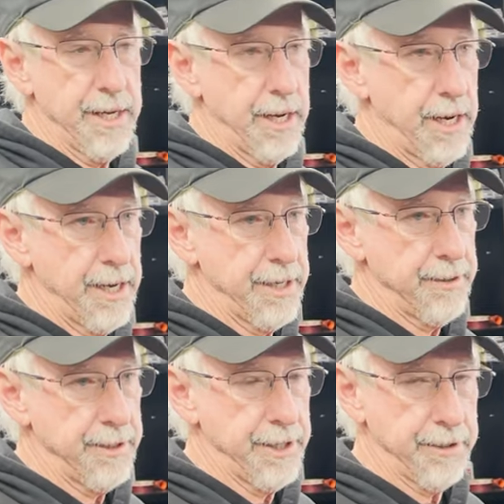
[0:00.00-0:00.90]
uh,
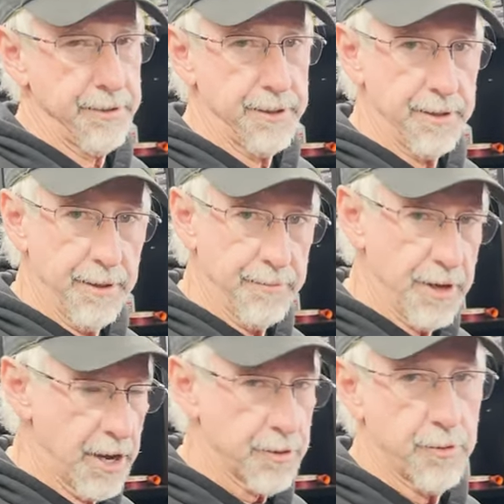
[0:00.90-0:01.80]
hitting
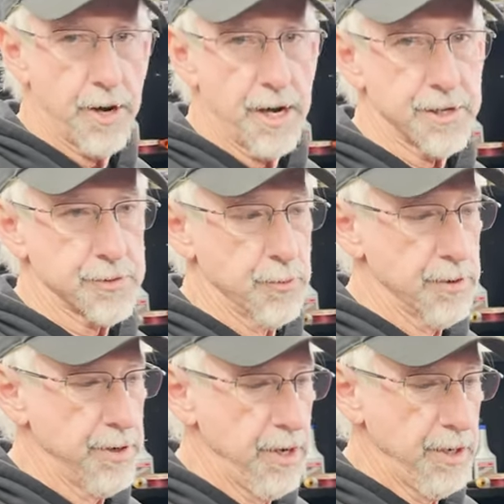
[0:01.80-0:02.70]
the autocross
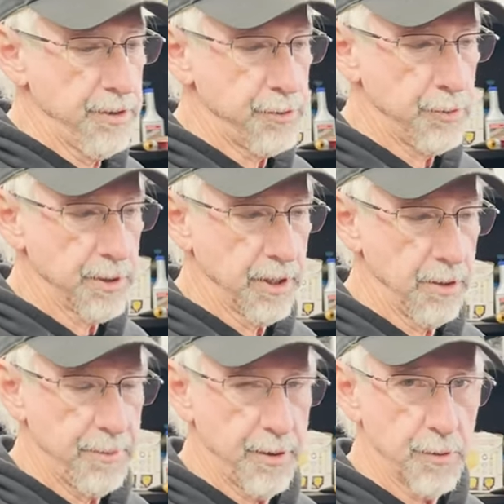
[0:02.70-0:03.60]
or doing a
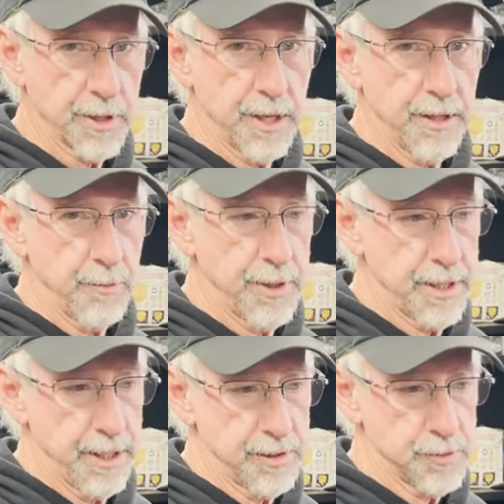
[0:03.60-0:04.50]
little bit of work on the
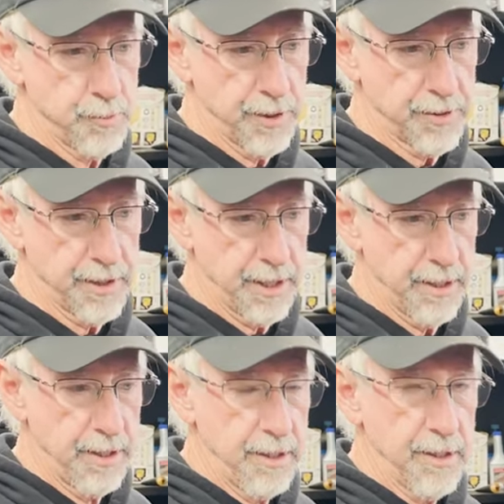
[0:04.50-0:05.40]
weekends with, uh,